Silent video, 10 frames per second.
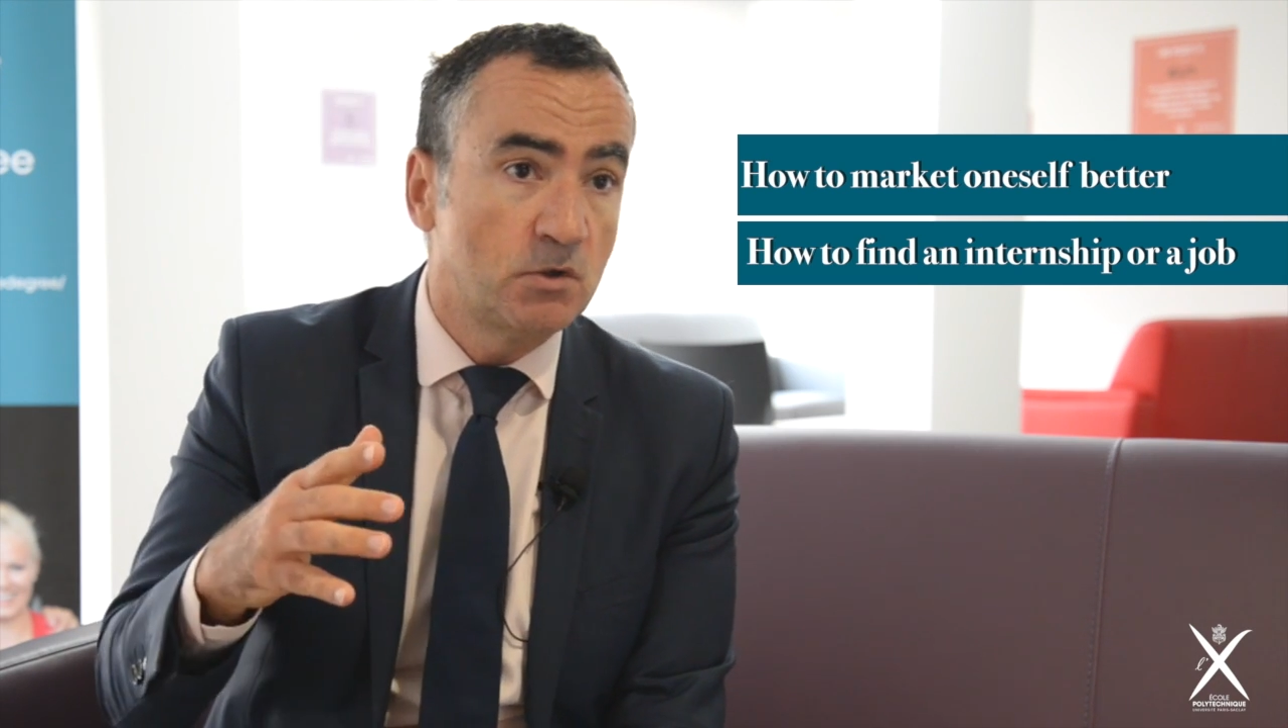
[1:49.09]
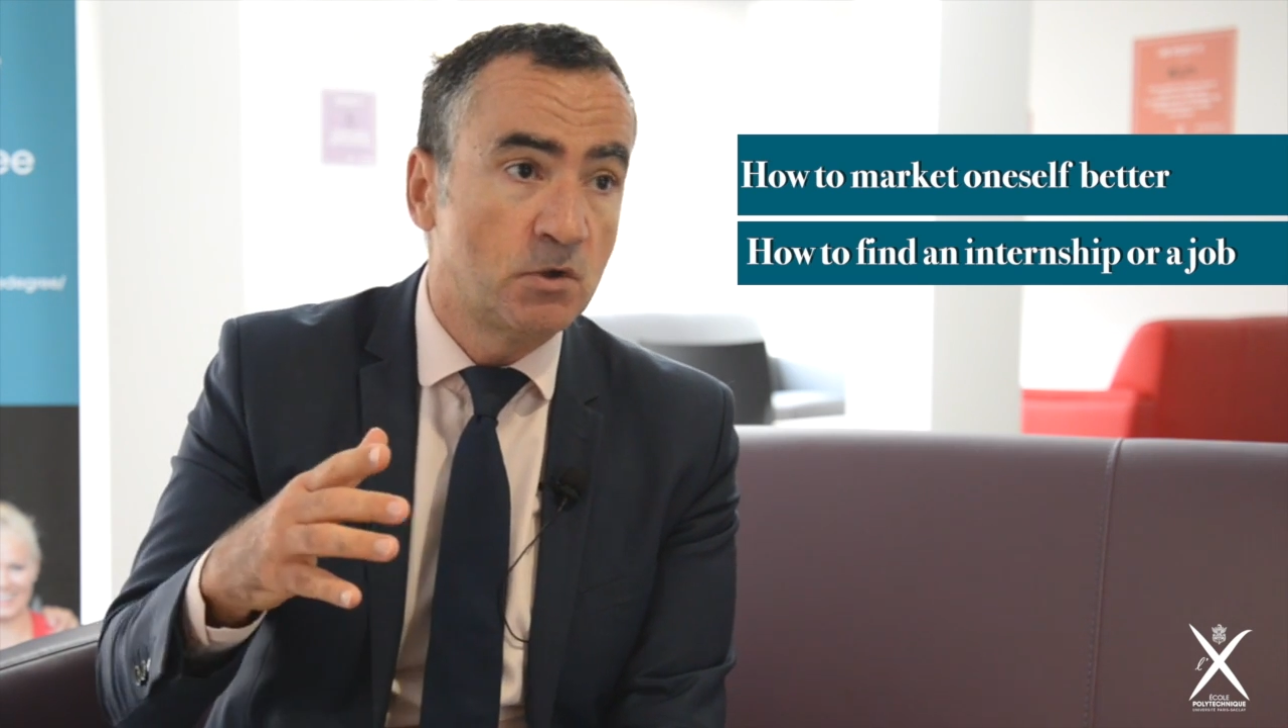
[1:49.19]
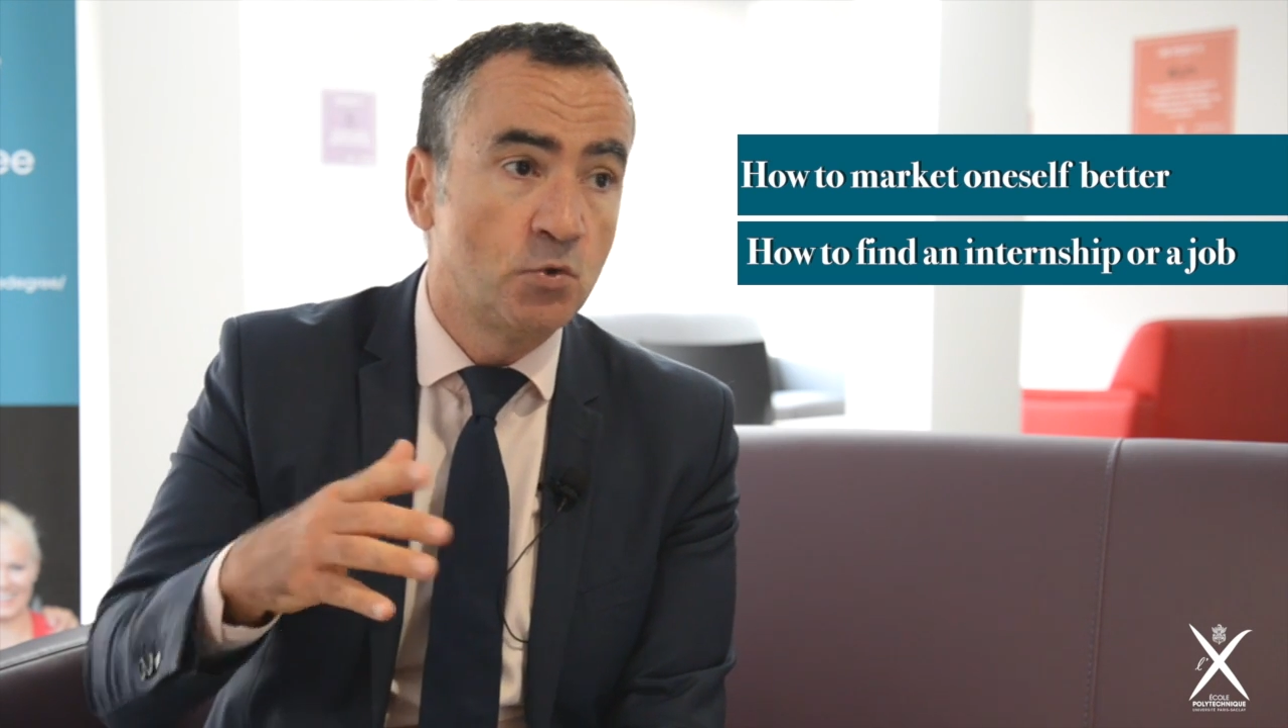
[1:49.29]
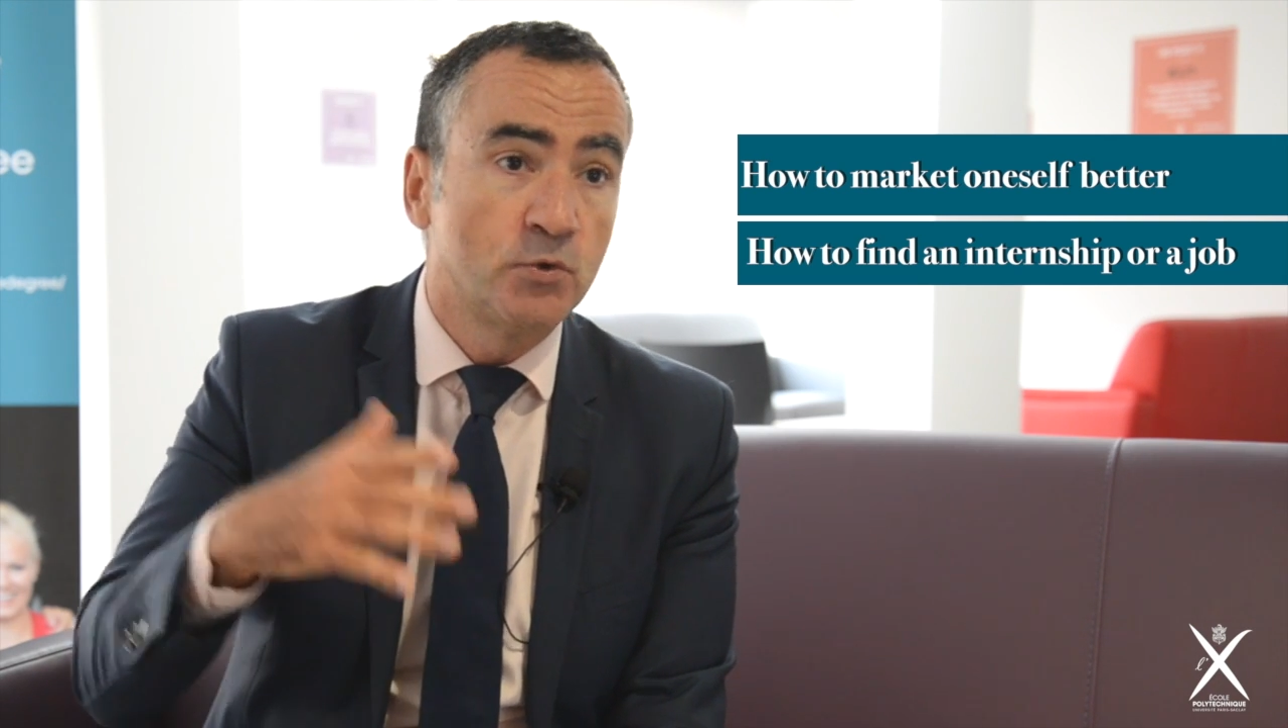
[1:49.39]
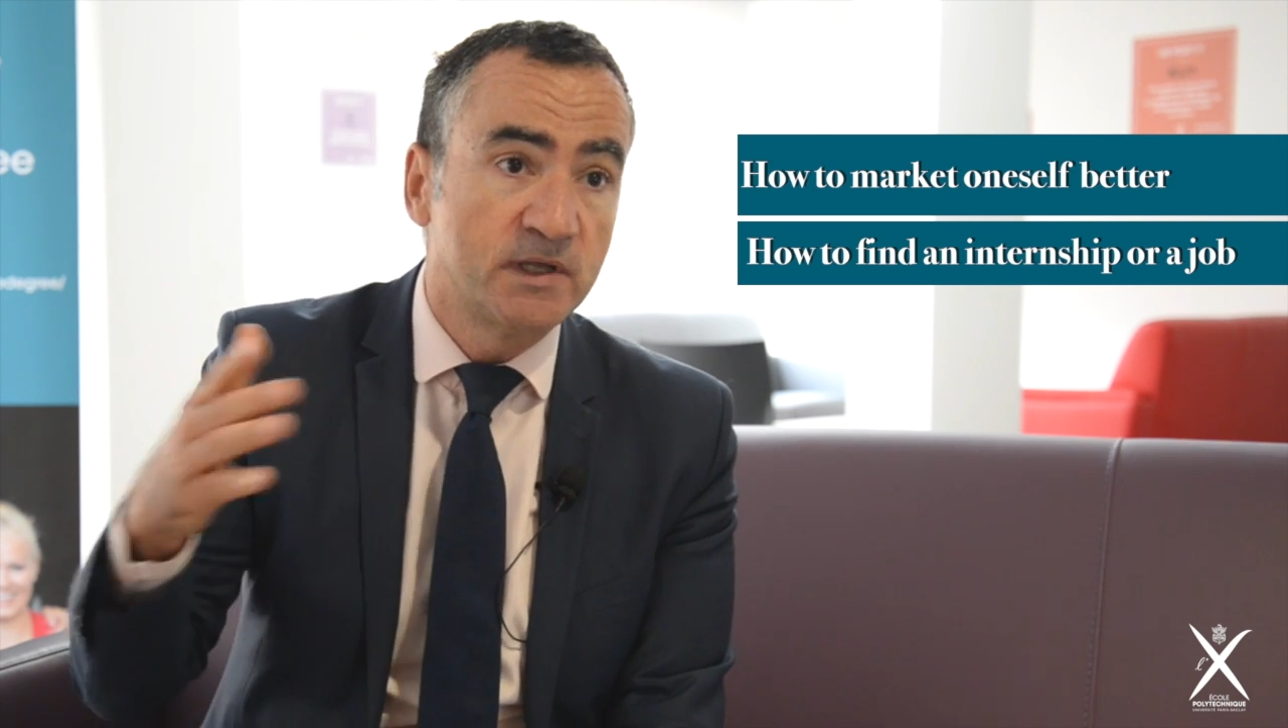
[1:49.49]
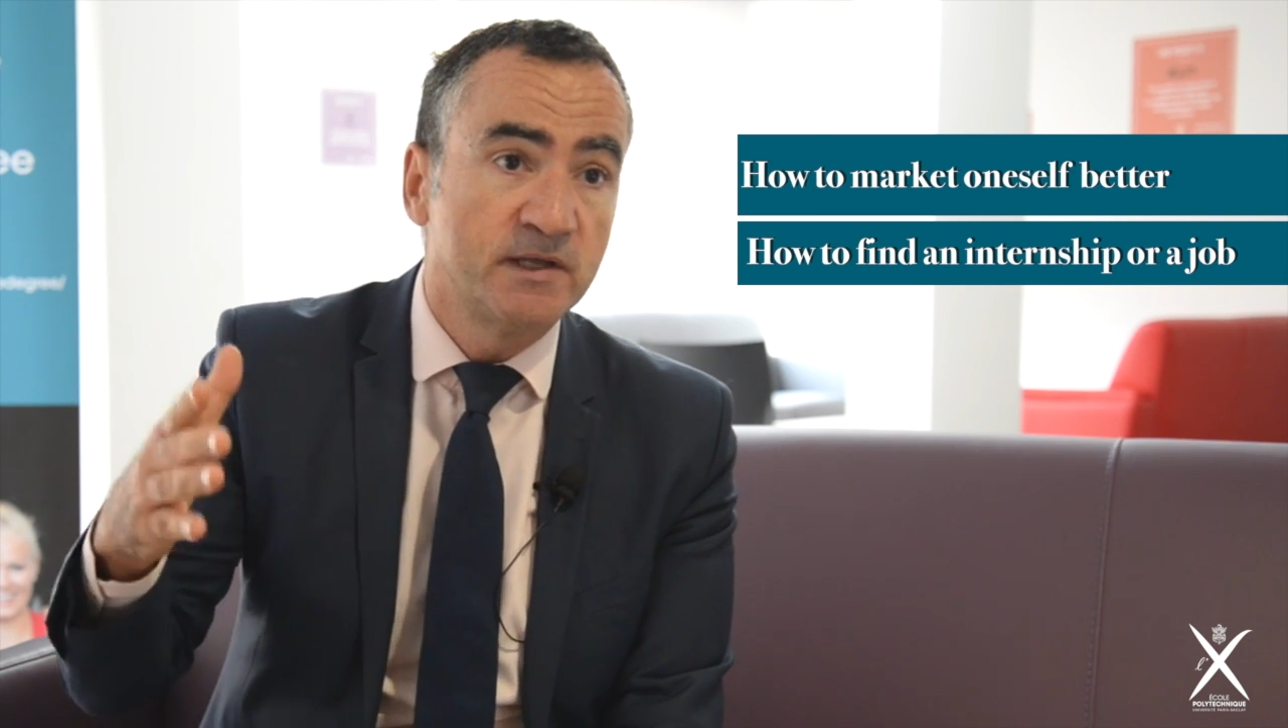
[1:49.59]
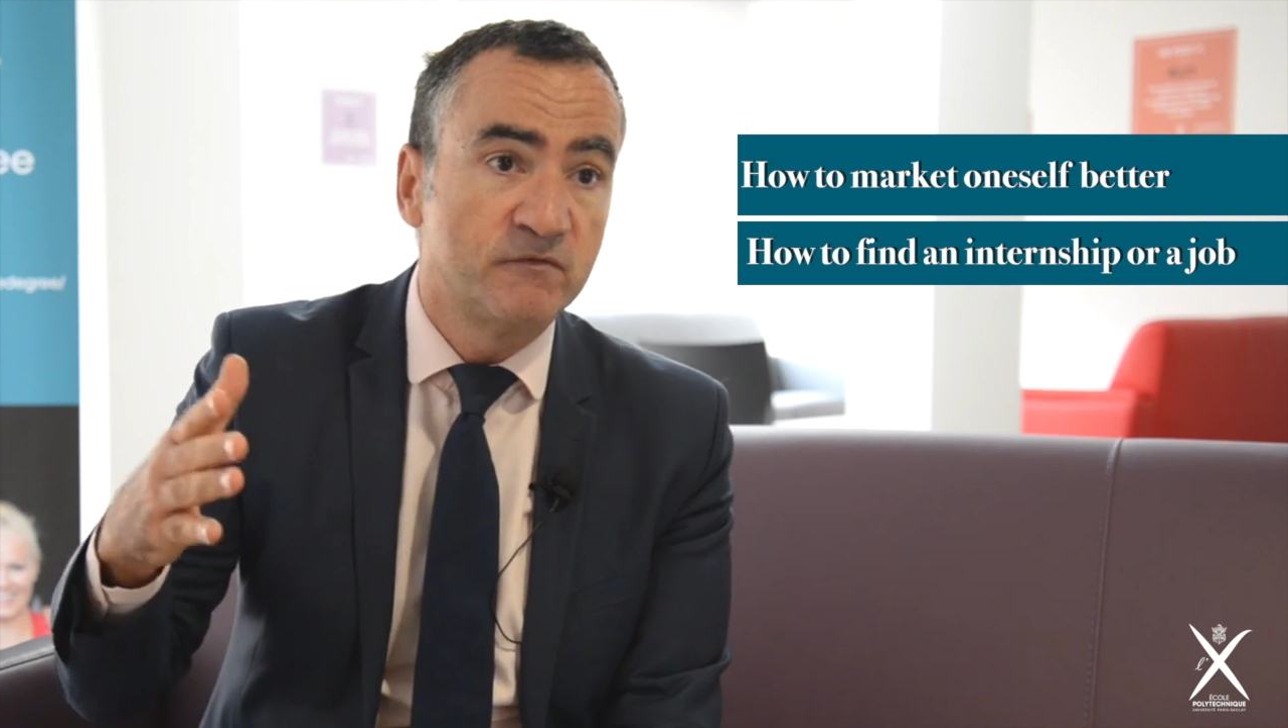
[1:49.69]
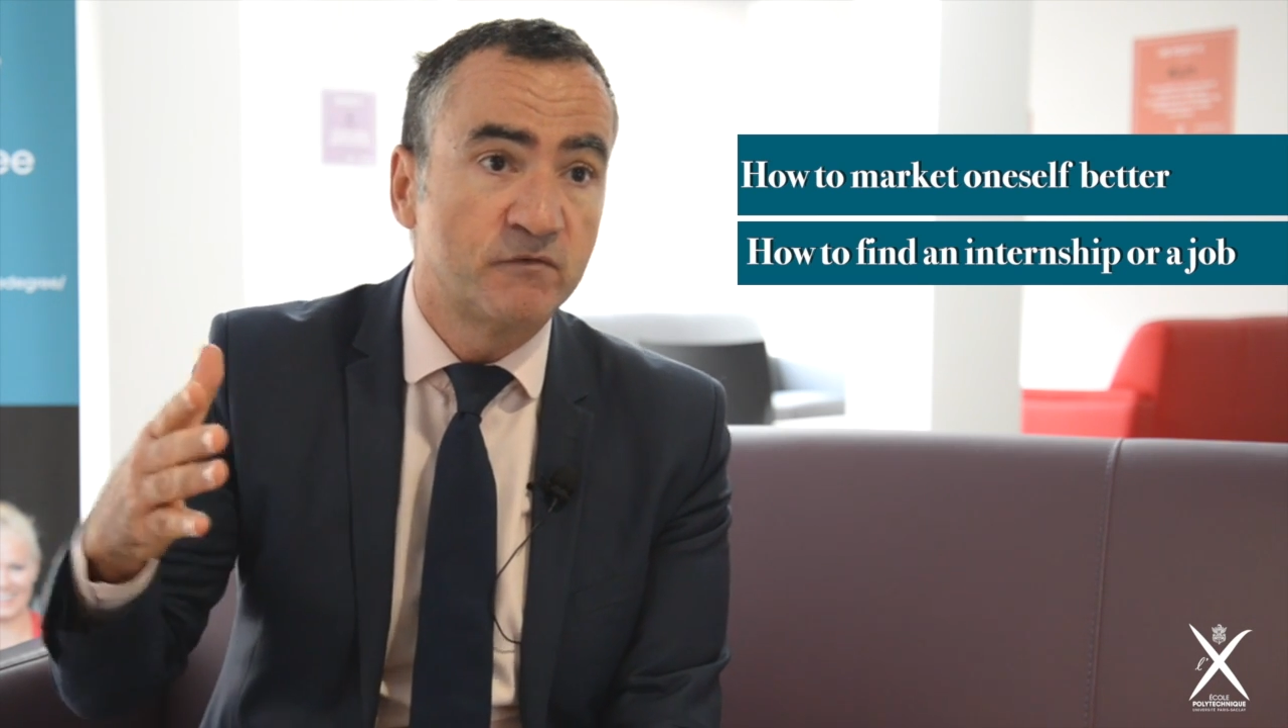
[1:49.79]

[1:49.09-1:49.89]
looking